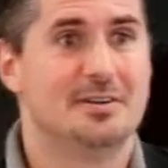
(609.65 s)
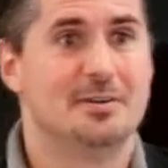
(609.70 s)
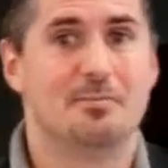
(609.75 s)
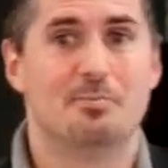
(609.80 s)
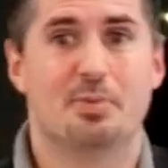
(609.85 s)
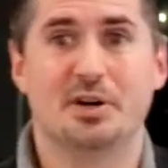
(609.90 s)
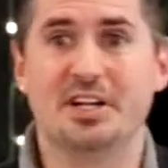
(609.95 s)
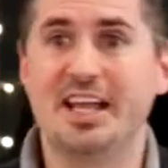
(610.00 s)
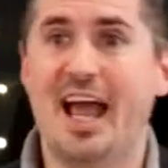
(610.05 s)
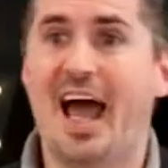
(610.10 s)

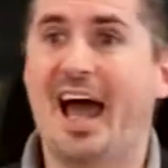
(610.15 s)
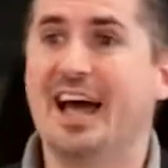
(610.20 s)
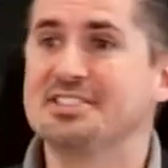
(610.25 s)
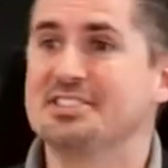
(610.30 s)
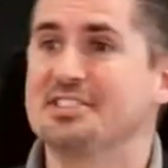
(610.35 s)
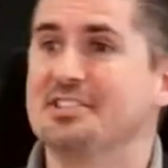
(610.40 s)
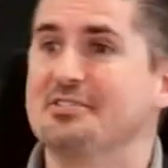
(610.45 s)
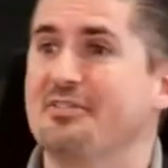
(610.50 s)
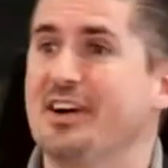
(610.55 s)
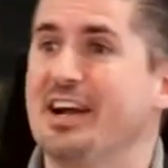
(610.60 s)
But he has
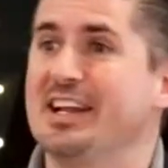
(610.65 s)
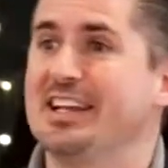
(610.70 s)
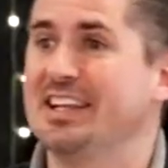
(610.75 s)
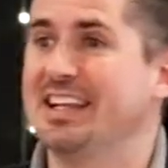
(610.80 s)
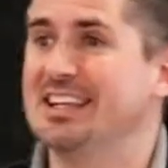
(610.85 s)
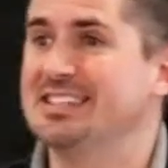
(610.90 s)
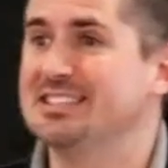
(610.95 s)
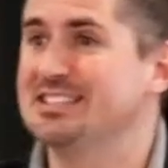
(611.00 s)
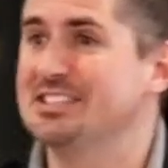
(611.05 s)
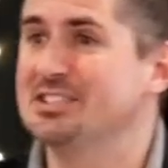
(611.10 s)
to fight
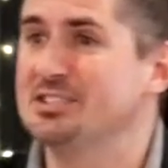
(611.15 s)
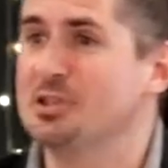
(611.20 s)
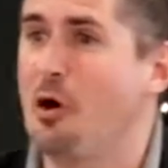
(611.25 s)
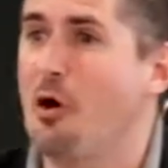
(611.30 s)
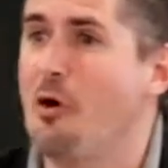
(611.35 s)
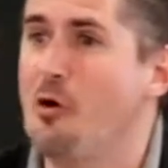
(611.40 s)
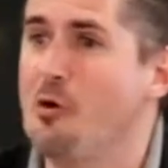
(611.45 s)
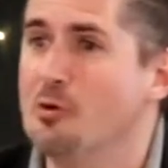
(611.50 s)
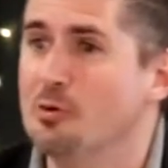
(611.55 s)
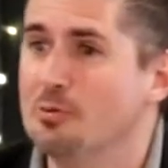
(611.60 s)
against his
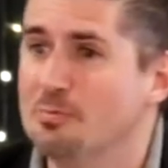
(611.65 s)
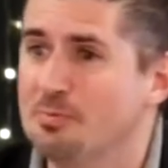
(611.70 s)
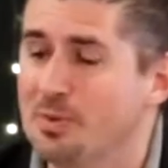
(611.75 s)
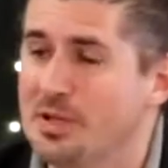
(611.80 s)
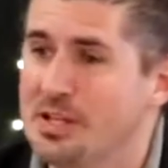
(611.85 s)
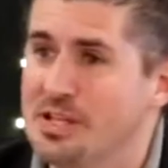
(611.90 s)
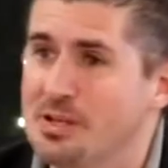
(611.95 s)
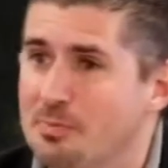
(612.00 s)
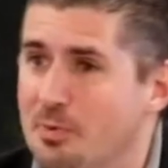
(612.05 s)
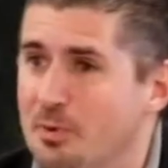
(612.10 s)
own
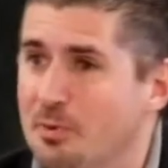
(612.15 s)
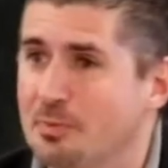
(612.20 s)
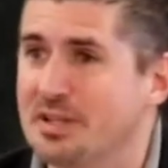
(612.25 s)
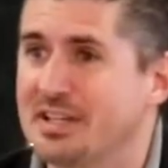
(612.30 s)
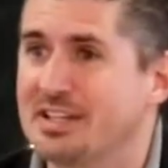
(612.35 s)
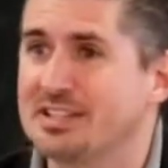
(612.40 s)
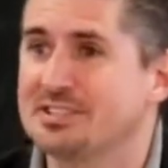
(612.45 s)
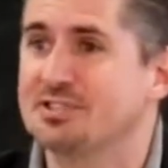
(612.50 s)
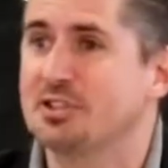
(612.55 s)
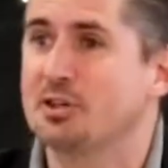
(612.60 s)
people
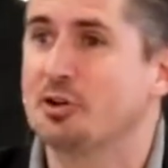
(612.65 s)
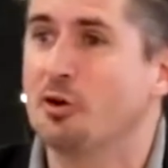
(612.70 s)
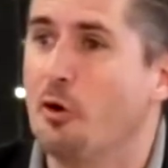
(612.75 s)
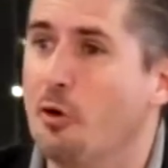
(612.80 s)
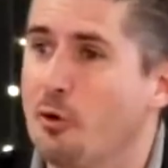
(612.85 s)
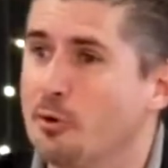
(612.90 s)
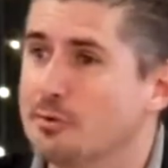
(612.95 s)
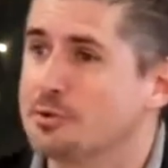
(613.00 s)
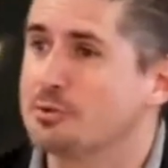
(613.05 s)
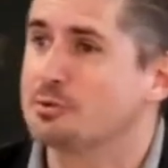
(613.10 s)
because the
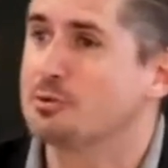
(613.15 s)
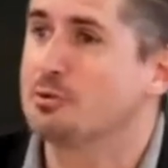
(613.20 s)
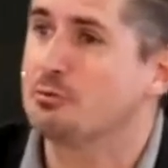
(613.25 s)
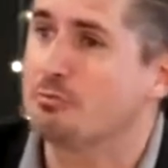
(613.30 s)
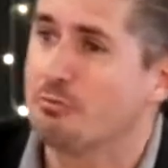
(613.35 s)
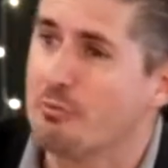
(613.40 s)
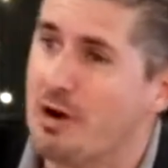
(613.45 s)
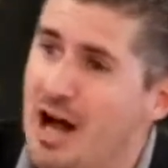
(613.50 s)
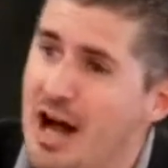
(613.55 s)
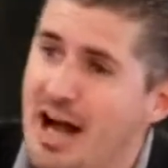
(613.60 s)
cultural
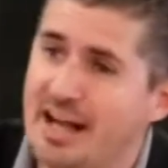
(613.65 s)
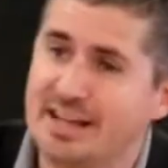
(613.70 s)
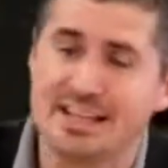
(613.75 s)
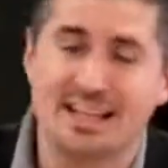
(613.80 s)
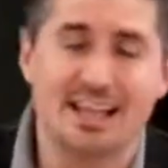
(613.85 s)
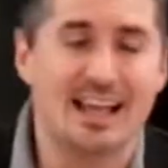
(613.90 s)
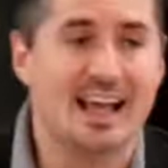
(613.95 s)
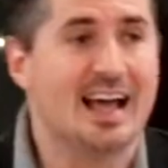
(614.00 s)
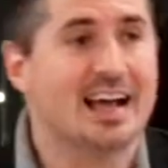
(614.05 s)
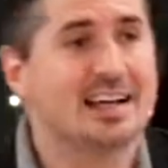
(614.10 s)
rot
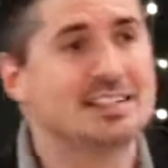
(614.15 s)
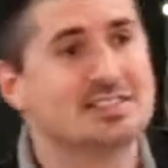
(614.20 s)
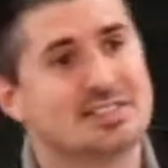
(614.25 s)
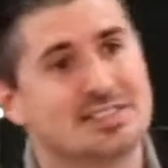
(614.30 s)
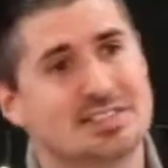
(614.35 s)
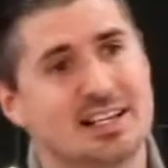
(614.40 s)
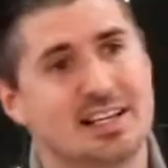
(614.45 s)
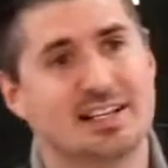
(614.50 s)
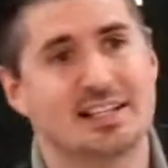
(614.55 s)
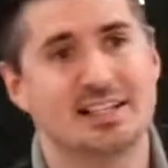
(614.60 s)
has
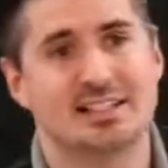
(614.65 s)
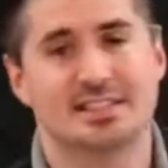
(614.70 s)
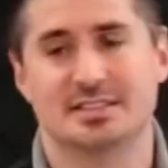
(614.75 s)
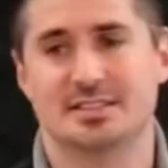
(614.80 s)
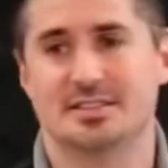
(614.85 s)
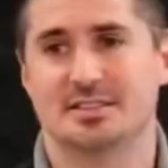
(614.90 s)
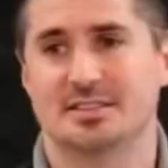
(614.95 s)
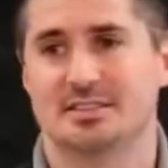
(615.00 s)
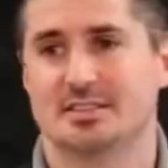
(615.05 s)
set in.